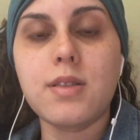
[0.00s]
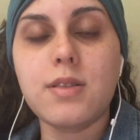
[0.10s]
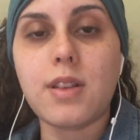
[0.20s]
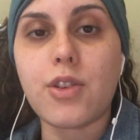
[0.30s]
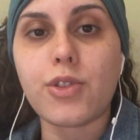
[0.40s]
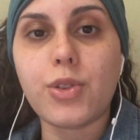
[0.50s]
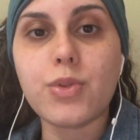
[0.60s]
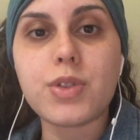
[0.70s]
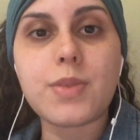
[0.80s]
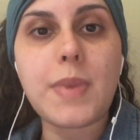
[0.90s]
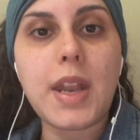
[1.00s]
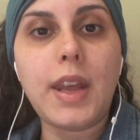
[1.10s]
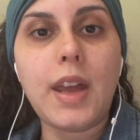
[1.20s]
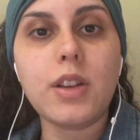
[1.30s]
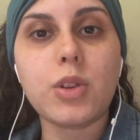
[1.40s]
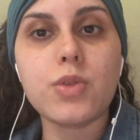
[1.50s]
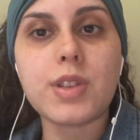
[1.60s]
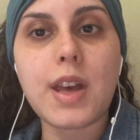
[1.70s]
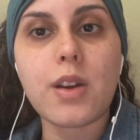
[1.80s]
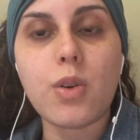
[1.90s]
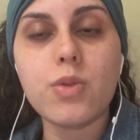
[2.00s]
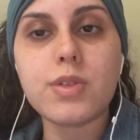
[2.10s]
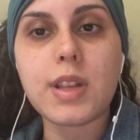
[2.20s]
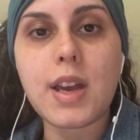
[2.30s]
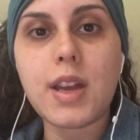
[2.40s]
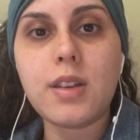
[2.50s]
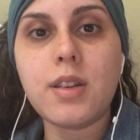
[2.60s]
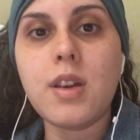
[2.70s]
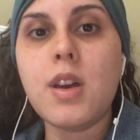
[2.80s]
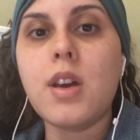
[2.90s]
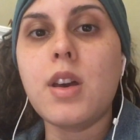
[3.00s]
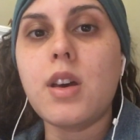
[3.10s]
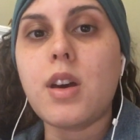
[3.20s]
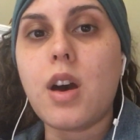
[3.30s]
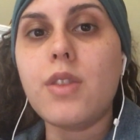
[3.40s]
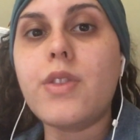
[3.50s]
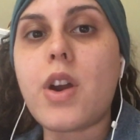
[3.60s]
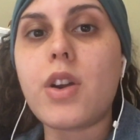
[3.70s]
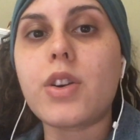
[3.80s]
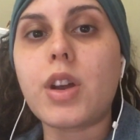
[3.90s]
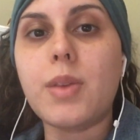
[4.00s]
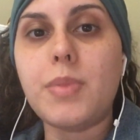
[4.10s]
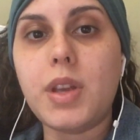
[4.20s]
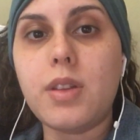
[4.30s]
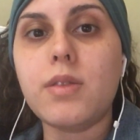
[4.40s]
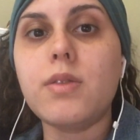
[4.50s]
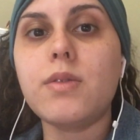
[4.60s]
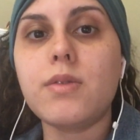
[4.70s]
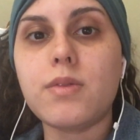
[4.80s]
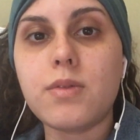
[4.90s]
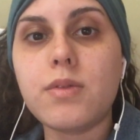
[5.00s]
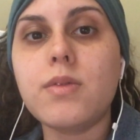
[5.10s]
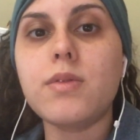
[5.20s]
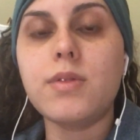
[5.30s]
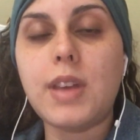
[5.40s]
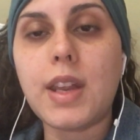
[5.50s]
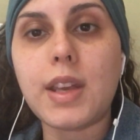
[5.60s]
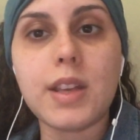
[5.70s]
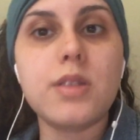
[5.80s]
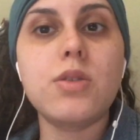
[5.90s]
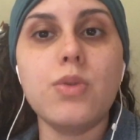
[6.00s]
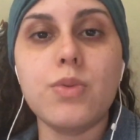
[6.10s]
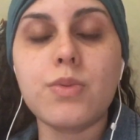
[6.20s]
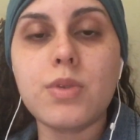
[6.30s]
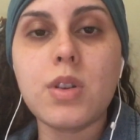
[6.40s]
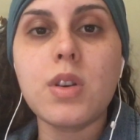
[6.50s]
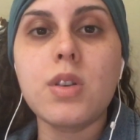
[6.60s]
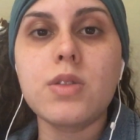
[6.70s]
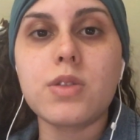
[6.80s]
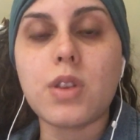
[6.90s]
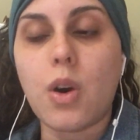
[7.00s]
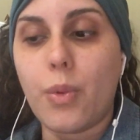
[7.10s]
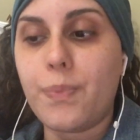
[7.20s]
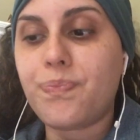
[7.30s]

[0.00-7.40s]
that are close to Manhattan, close to that coastline, they're gonna be getting hit too. So,